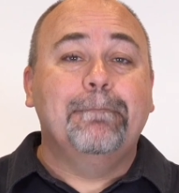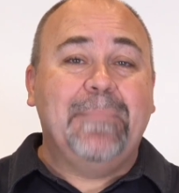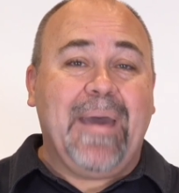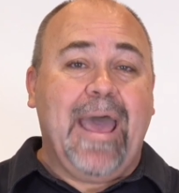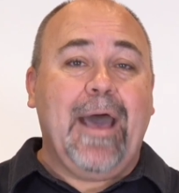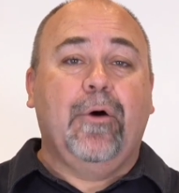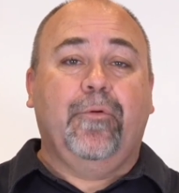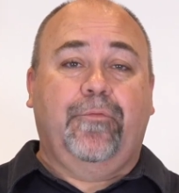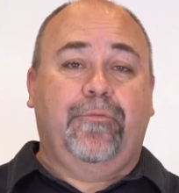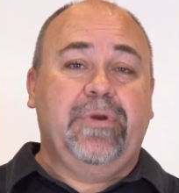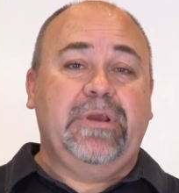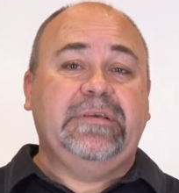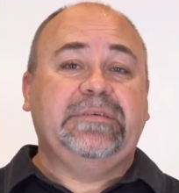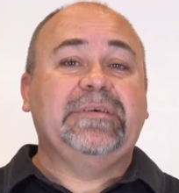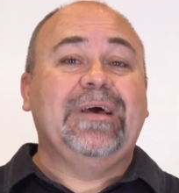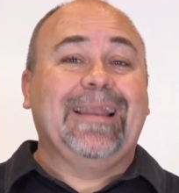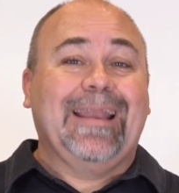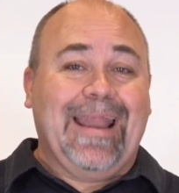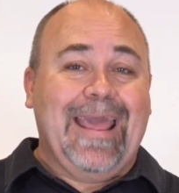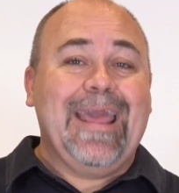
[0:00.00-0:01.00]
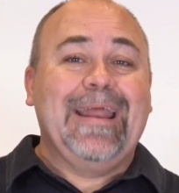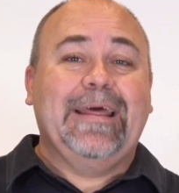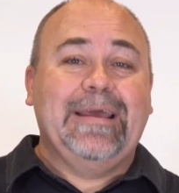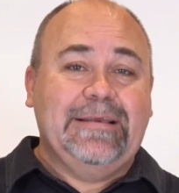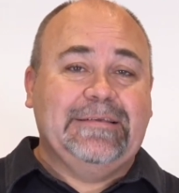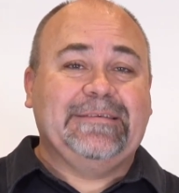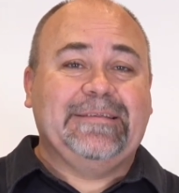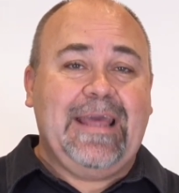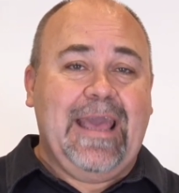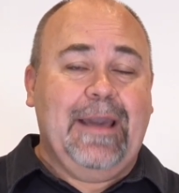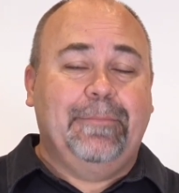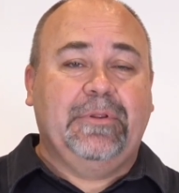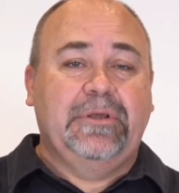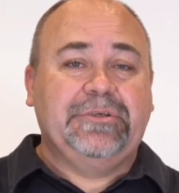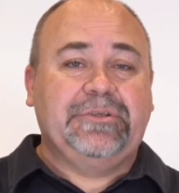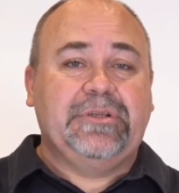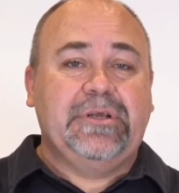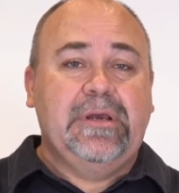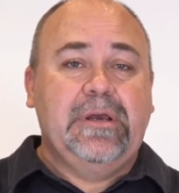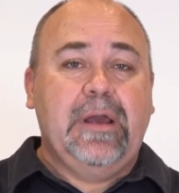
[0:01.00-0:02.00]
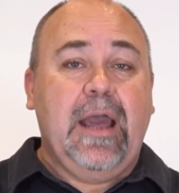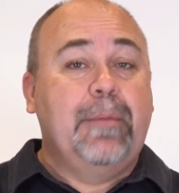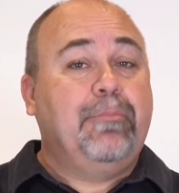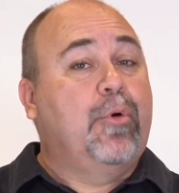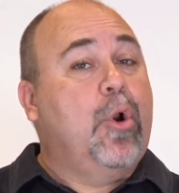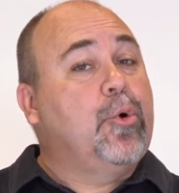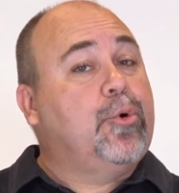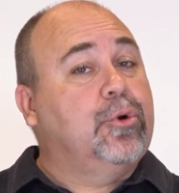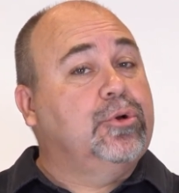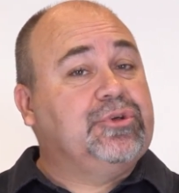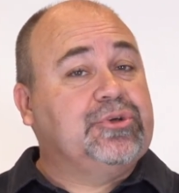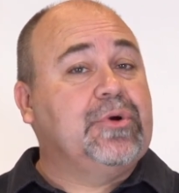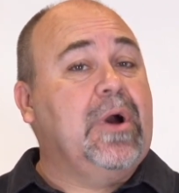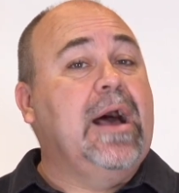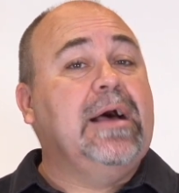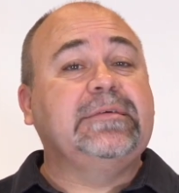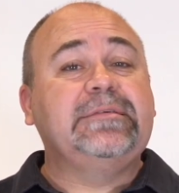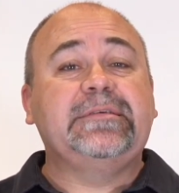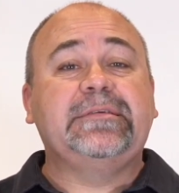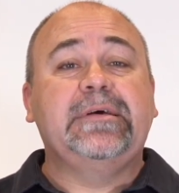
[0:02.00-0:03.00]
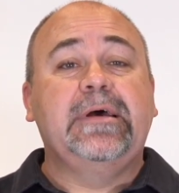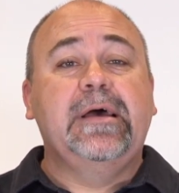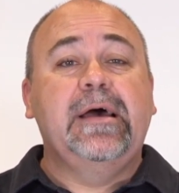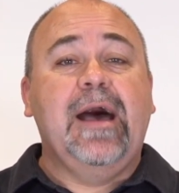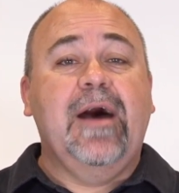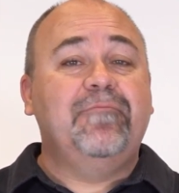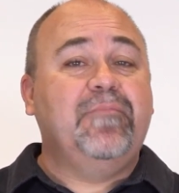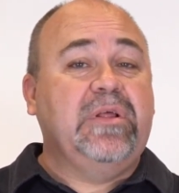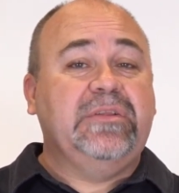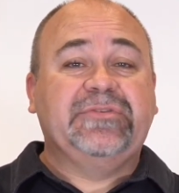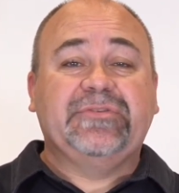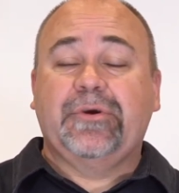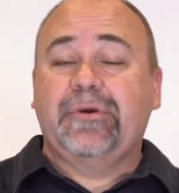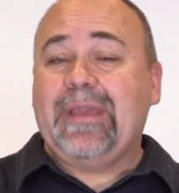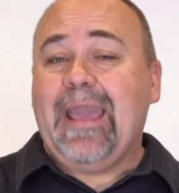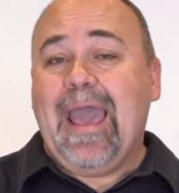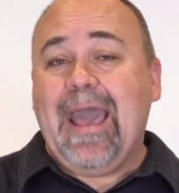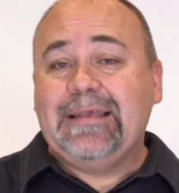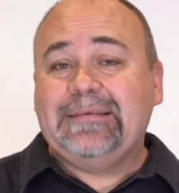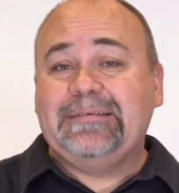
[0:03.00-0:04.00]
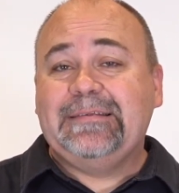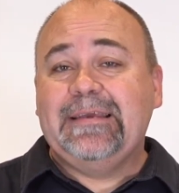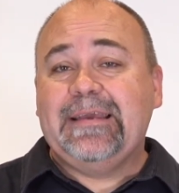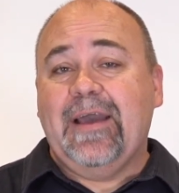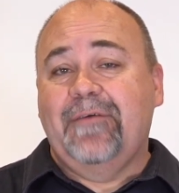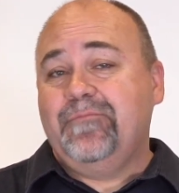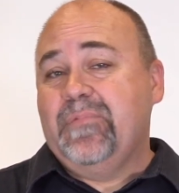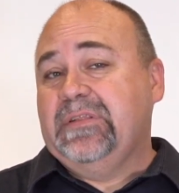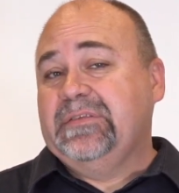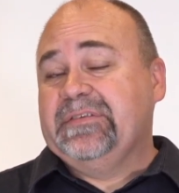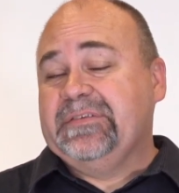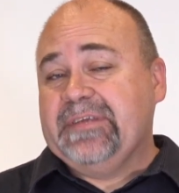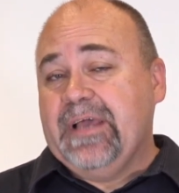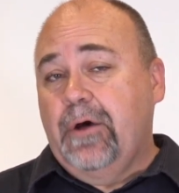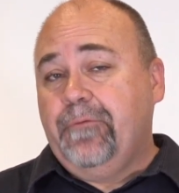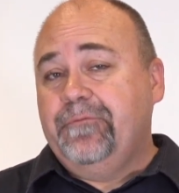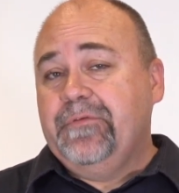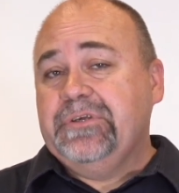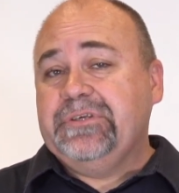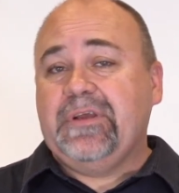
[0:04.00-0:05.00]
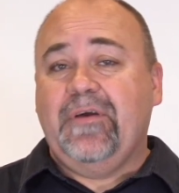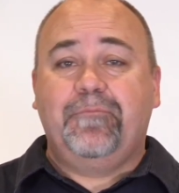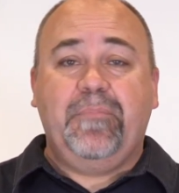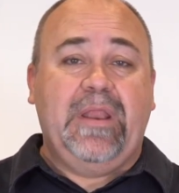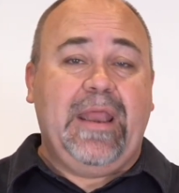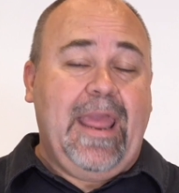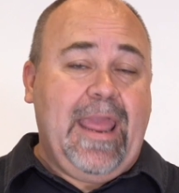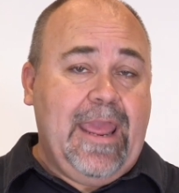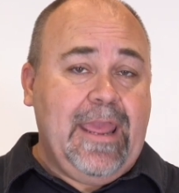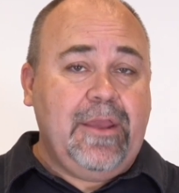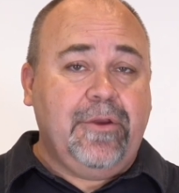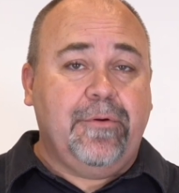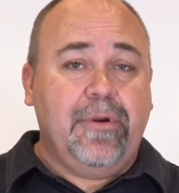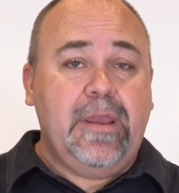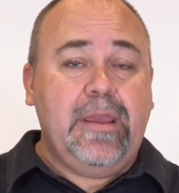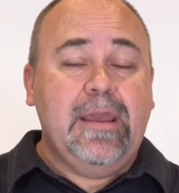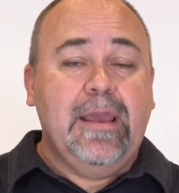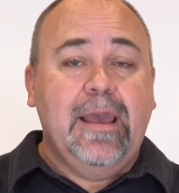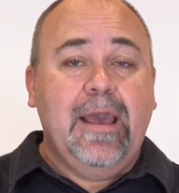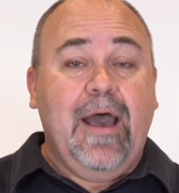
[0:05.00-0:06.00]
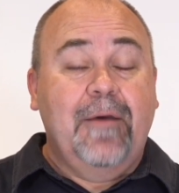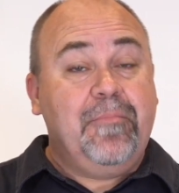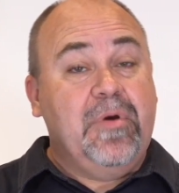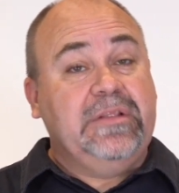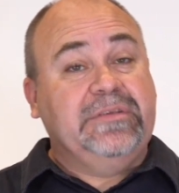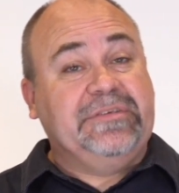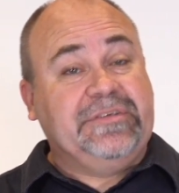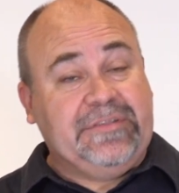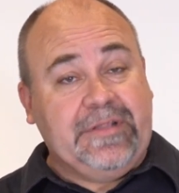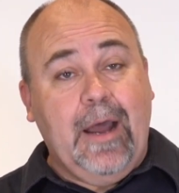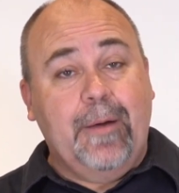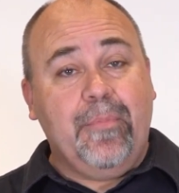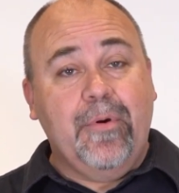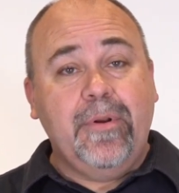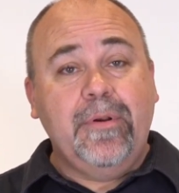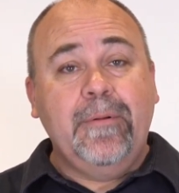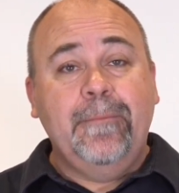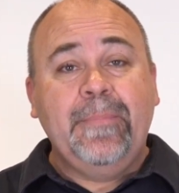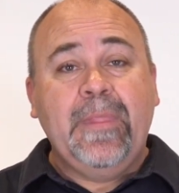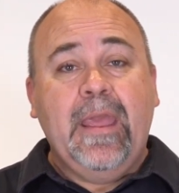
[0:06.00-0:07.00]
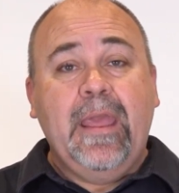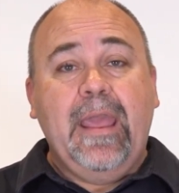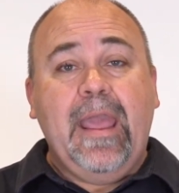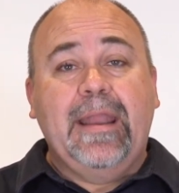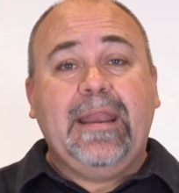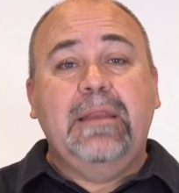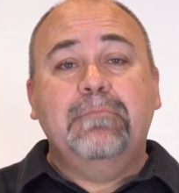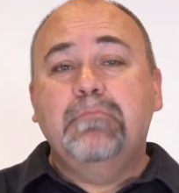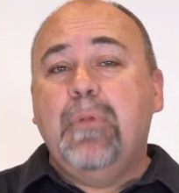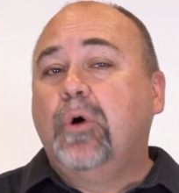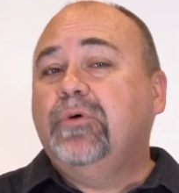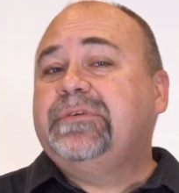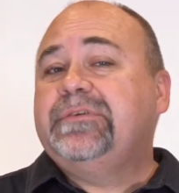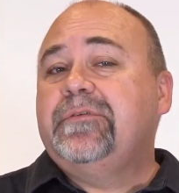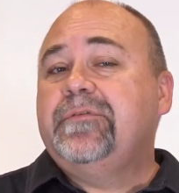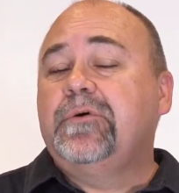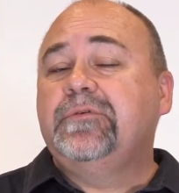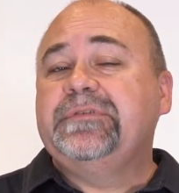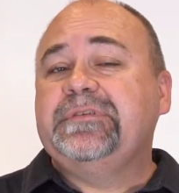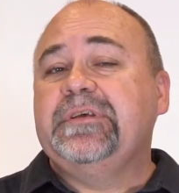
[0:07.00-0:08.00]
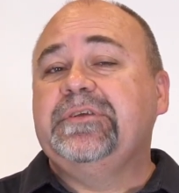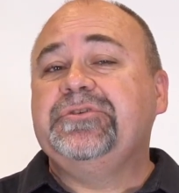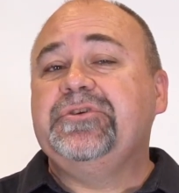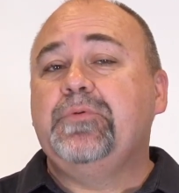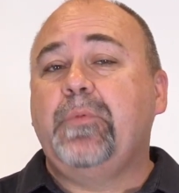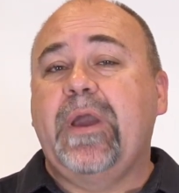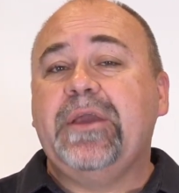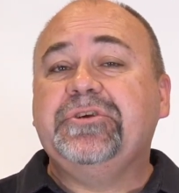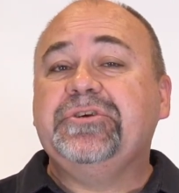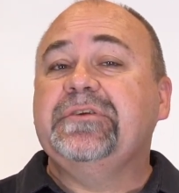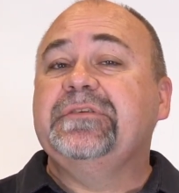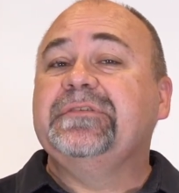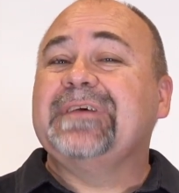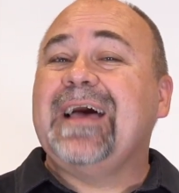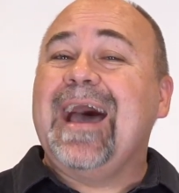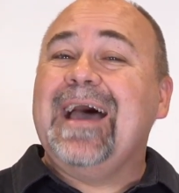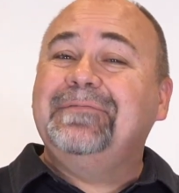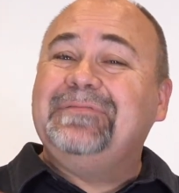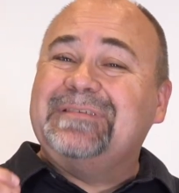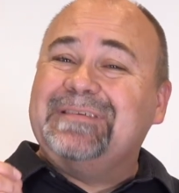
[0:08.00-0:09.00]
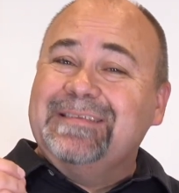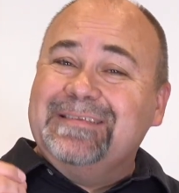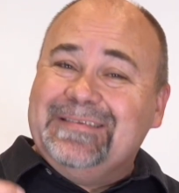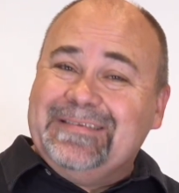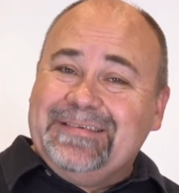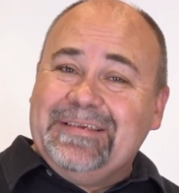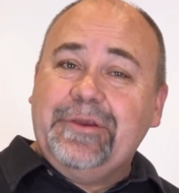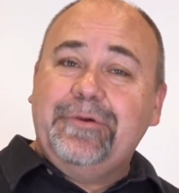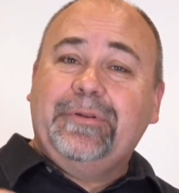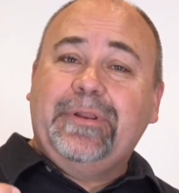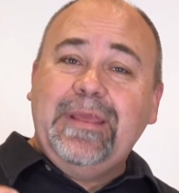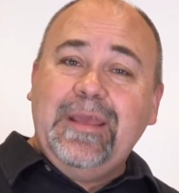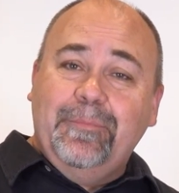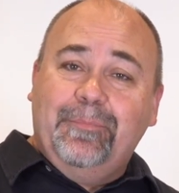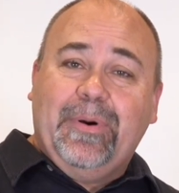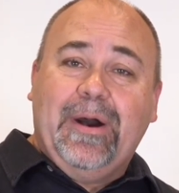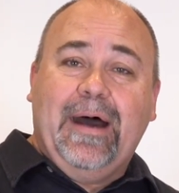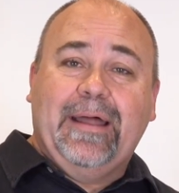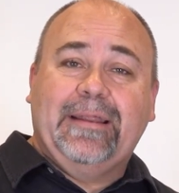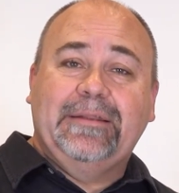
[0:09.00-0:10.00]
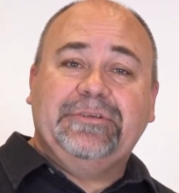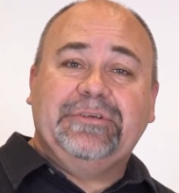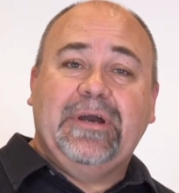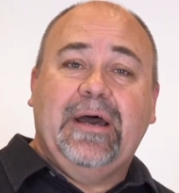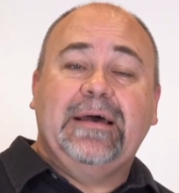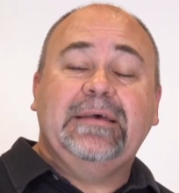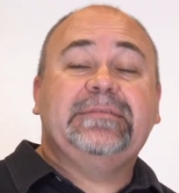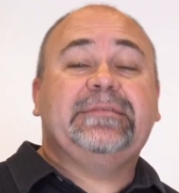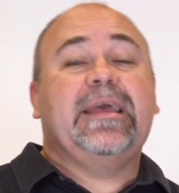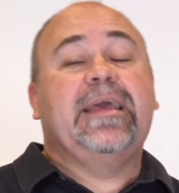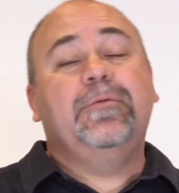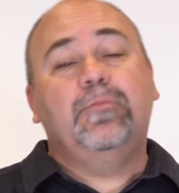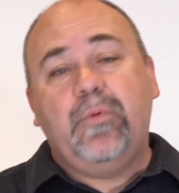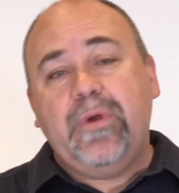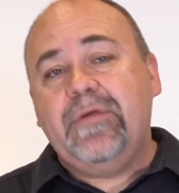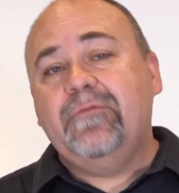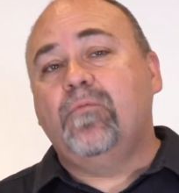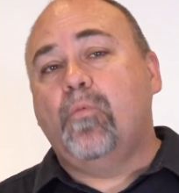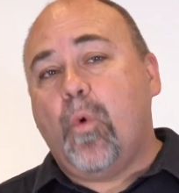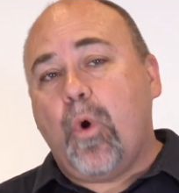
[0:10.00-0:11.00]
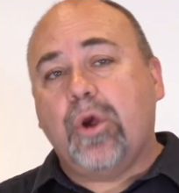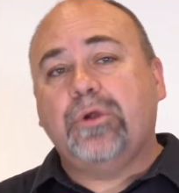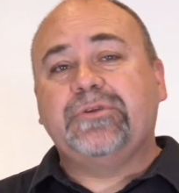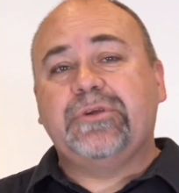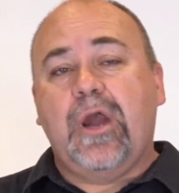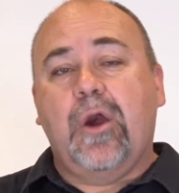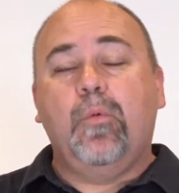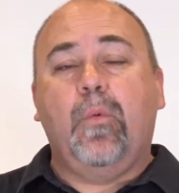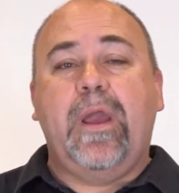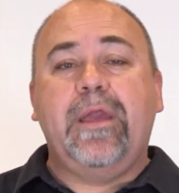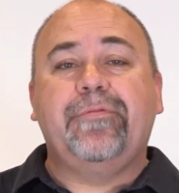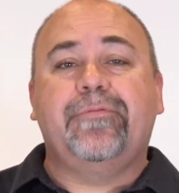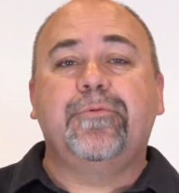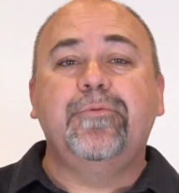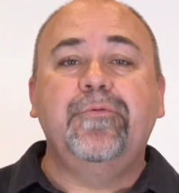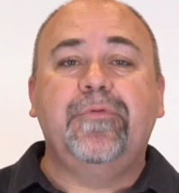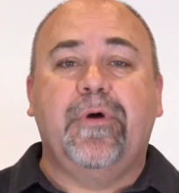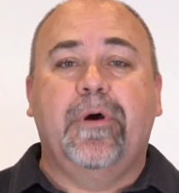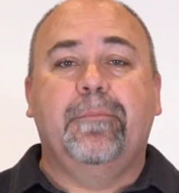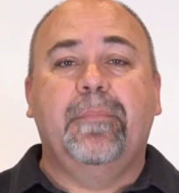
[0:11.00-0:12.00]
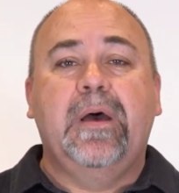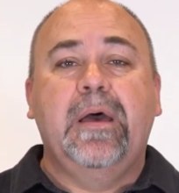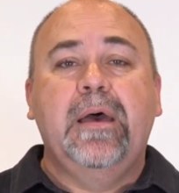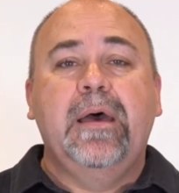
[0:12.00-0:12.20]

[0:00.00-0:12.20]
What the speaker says: boundaries Lana established. I broke her trust, I've been sarcastic, I've been selfish, I've been angry, I've been stubborn, and in most of those situations, I've sincerely apologized and we've worked our way through them.